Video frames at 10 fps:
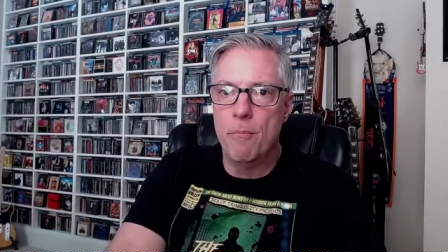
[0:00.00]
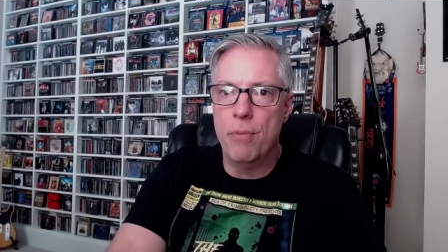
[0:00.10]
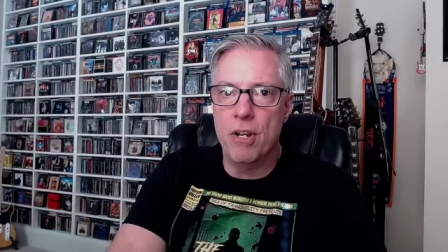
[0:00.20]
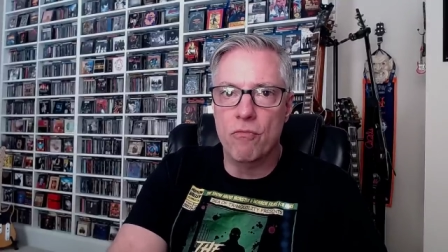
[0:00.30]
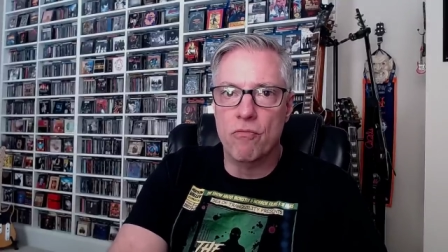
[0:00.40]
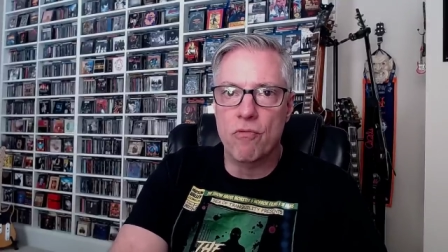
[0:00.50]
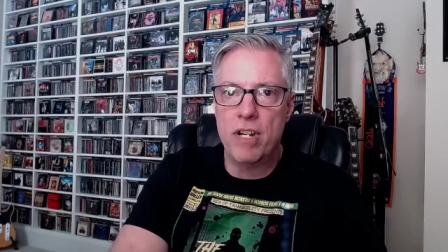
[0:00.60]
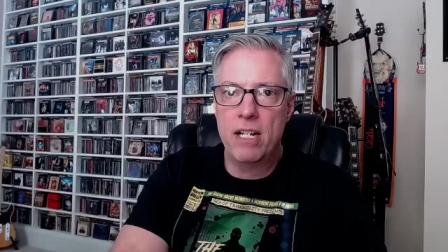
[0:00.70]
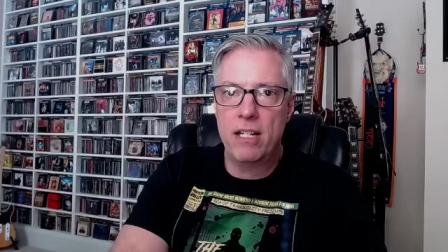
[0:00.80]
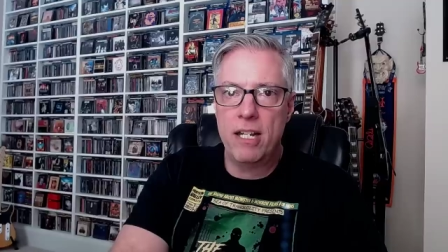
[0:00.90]
But
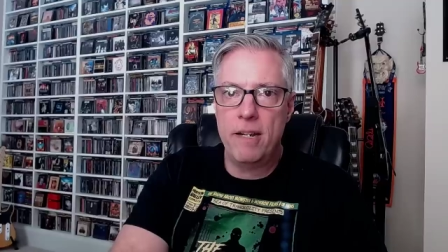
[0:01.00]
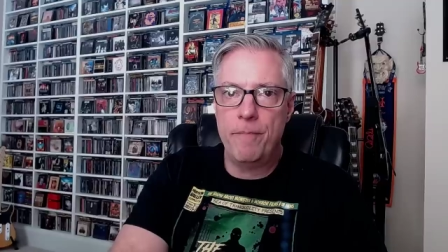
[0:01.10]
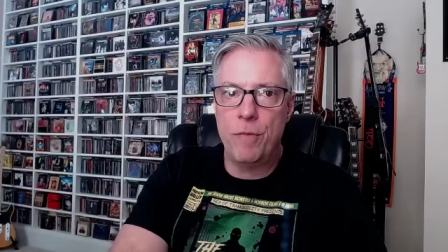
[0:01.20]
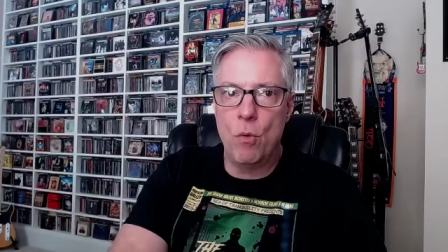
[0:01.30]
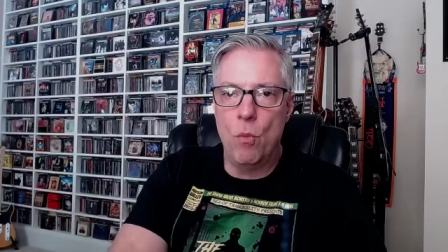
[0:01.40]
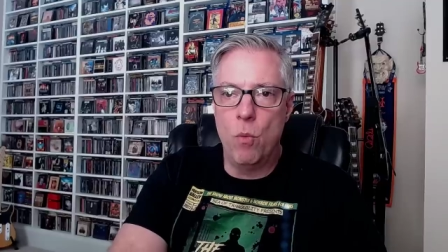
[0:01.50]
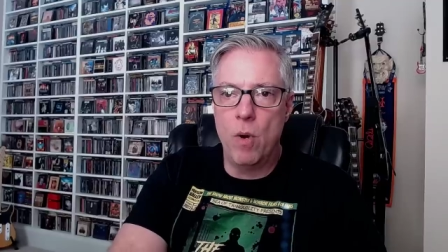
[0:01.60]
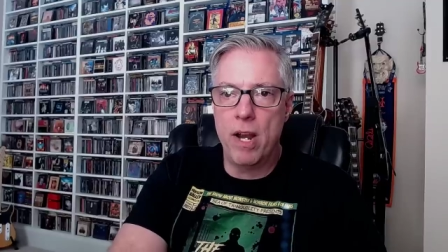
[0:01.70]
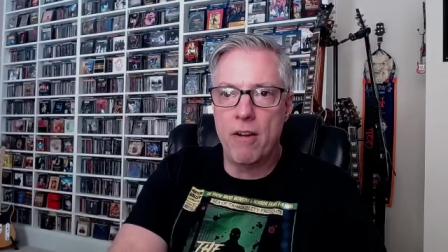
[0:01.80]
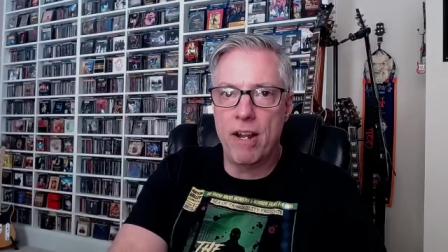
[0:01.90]
really,
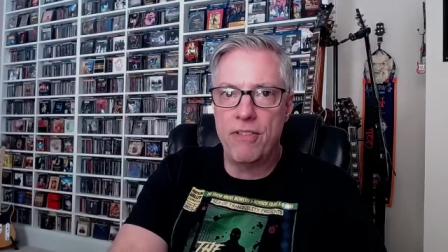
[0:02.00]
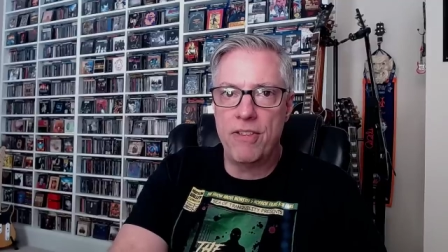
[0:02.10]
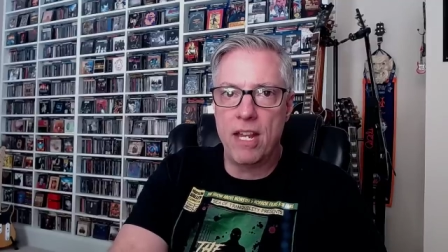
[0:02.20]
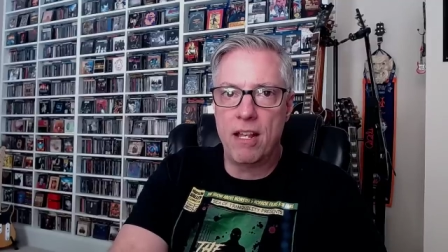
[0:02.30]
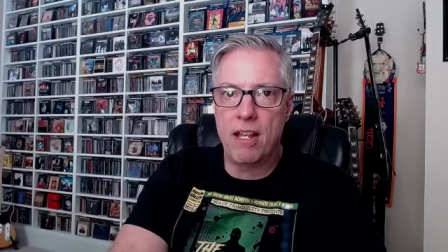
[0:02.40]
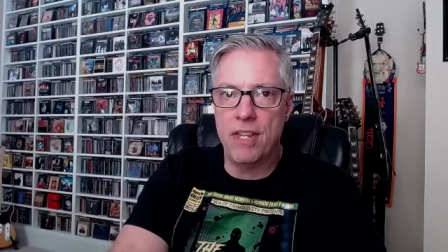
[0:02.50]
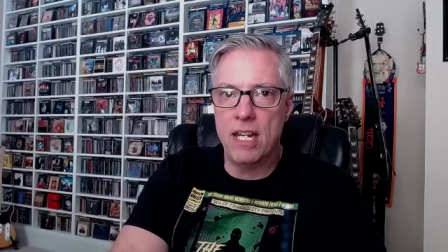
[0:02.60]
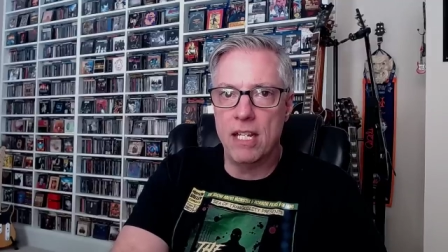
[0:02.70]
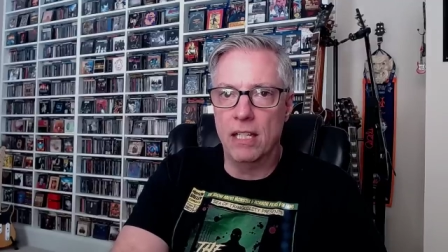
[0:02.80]
where I think the